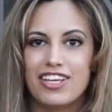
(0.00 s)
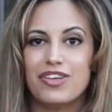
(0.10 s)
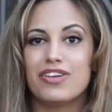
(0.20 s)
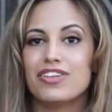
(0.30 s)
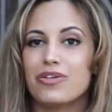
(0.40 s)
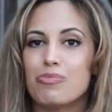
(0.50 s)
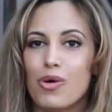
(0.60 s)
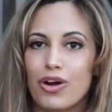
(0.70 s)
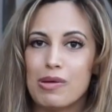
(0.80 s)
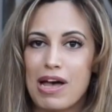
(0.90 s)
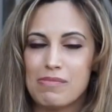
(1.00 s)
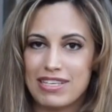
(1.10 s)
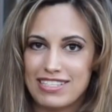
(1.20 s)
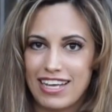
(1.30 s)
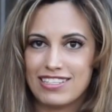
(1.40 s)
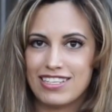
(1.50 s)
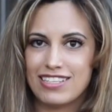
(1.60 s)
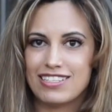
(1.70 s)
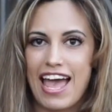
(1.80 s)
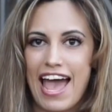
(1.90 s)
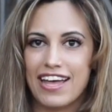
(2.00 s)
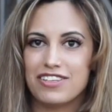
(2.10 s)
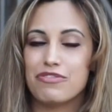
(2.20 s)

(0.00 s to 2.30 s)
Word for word: You can learn more about my stances at